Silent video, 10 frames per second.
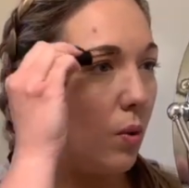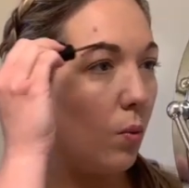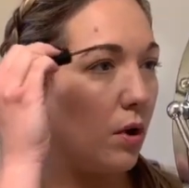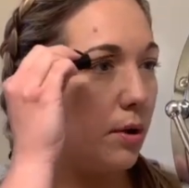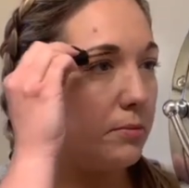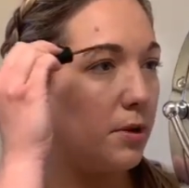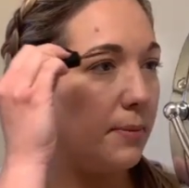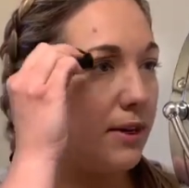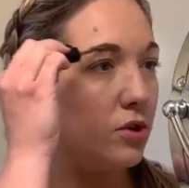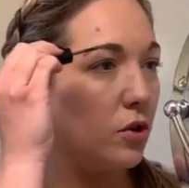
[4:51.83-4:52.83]
want them to
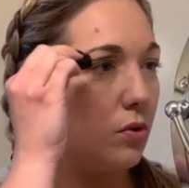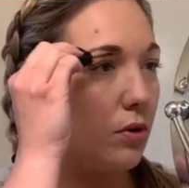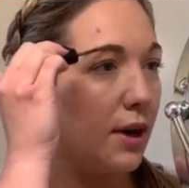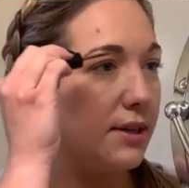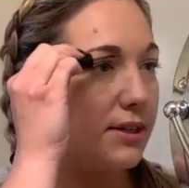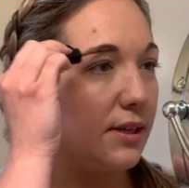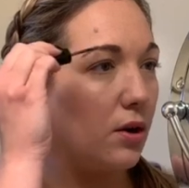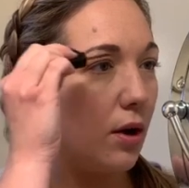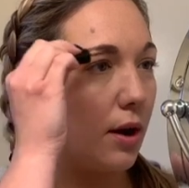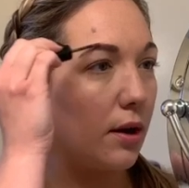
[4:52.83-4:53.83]
be too crazy
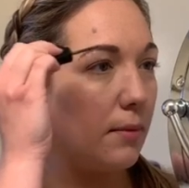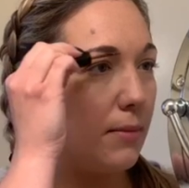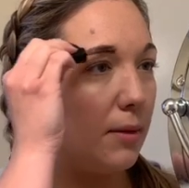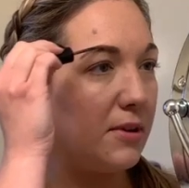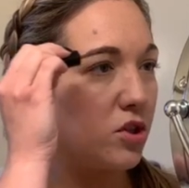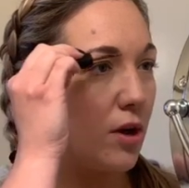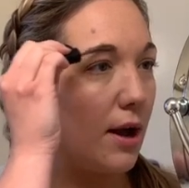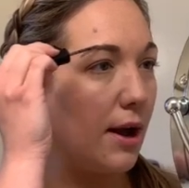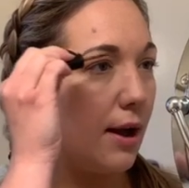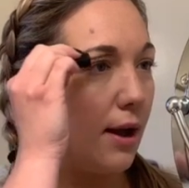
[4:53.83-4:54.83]
dark, maybe
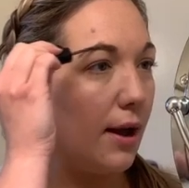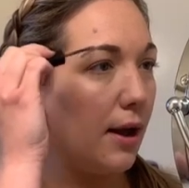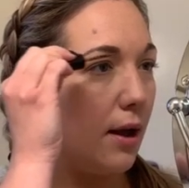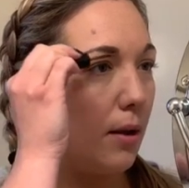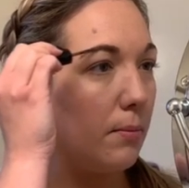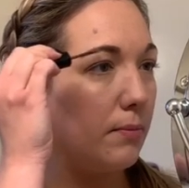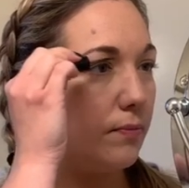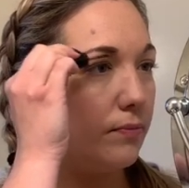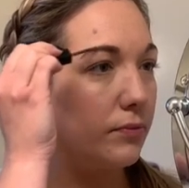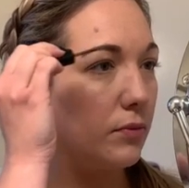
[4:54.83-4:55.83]
try
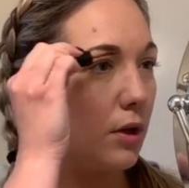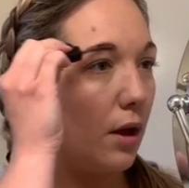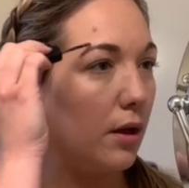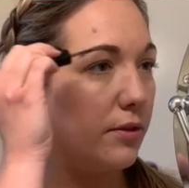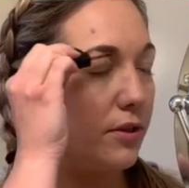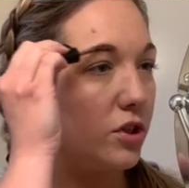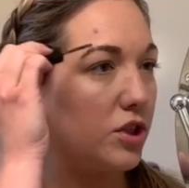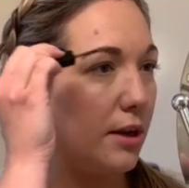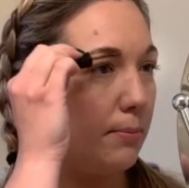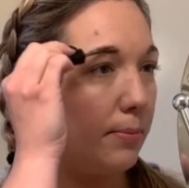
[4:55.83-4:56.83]
the
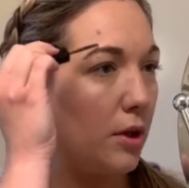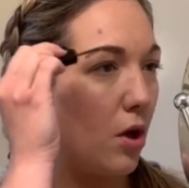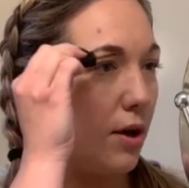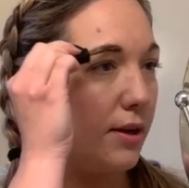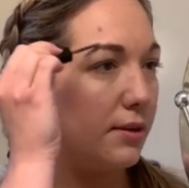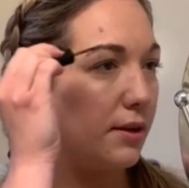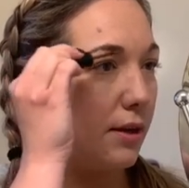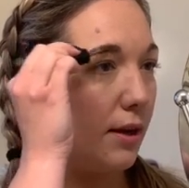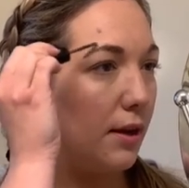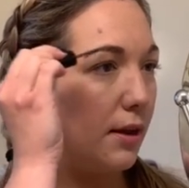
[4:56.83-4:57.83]
shade blonde.
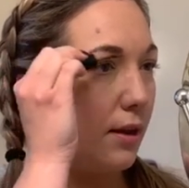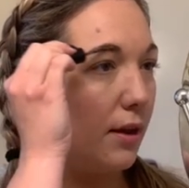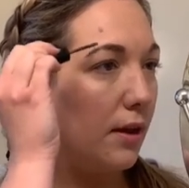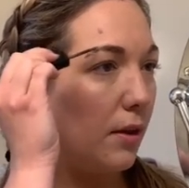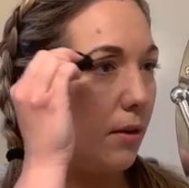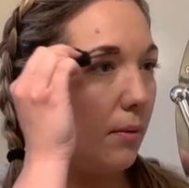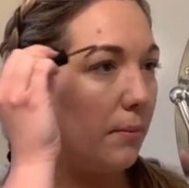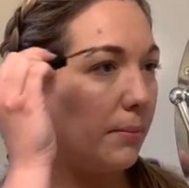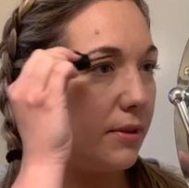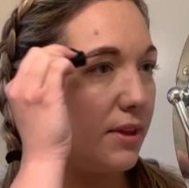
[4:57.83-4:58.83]

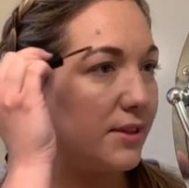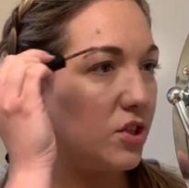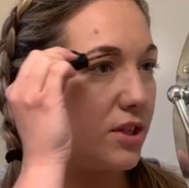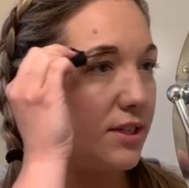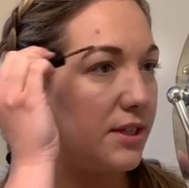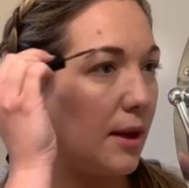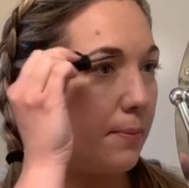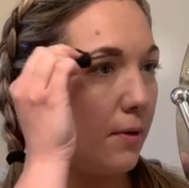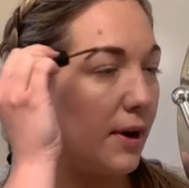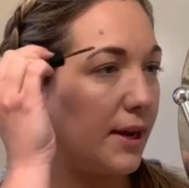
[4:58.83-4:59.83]
But this just
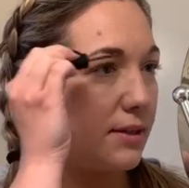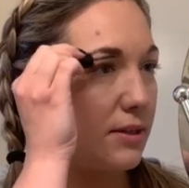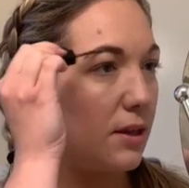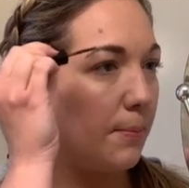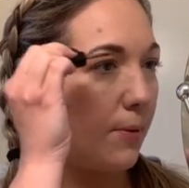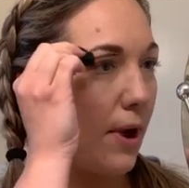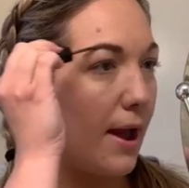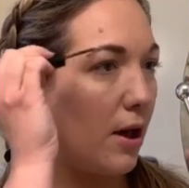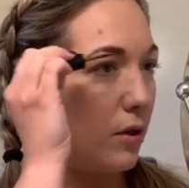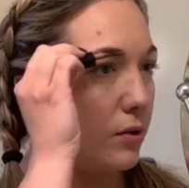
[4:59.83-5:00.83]
separates the
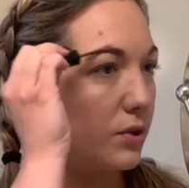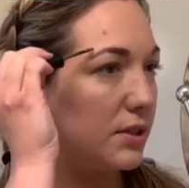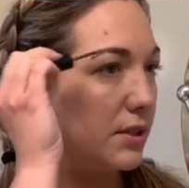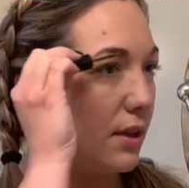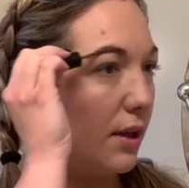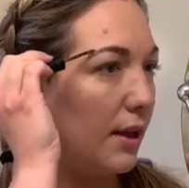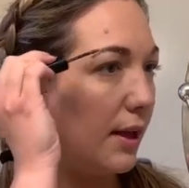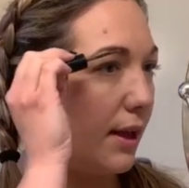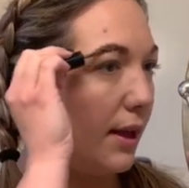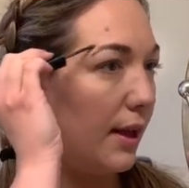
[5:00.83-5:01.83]
brows
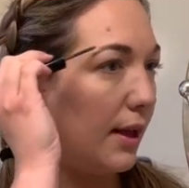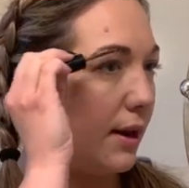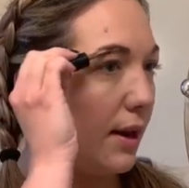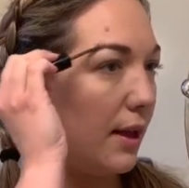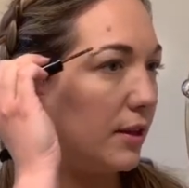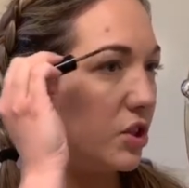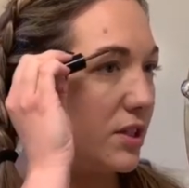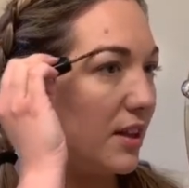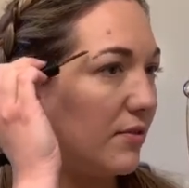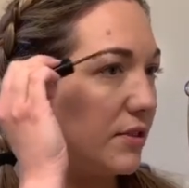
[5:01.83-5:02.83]
and
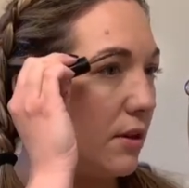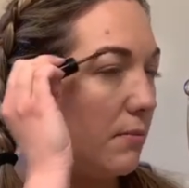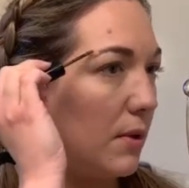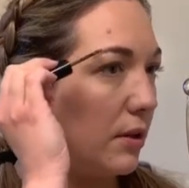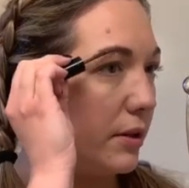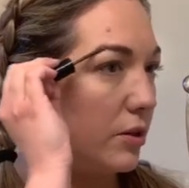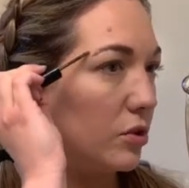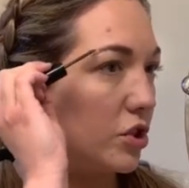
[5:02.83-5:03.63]
just gives them a little